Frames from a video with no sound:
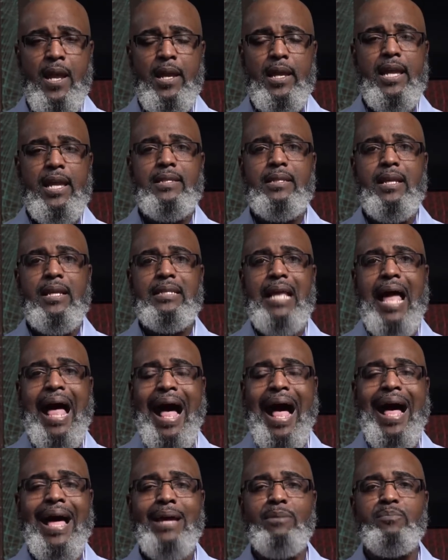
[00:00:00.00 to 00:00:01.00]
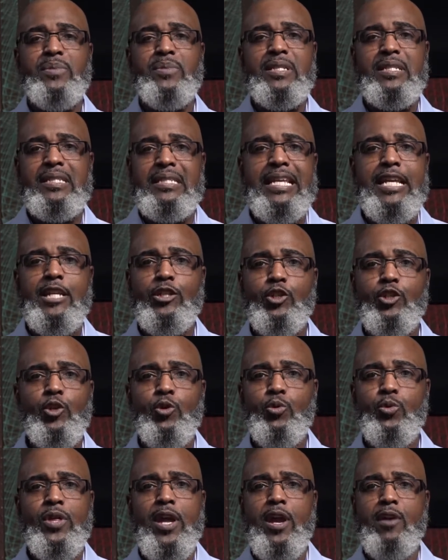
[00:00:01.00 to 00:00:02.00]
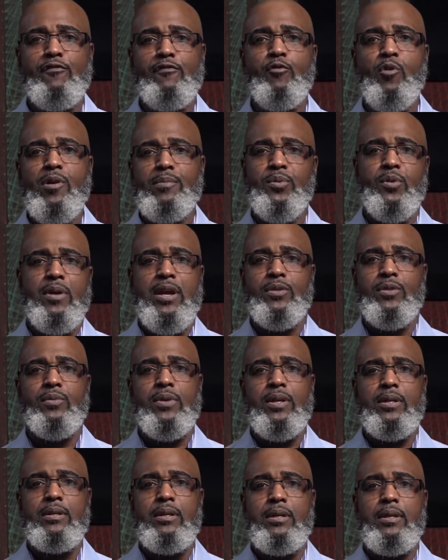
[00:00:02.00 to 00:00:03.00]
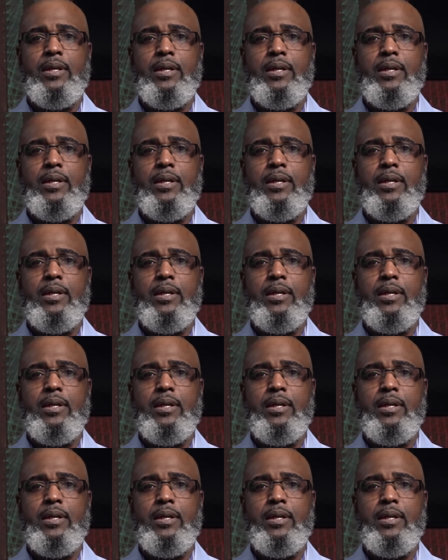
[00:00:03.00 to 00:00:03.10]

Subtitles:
He says, I beseech you, therefore, brethren,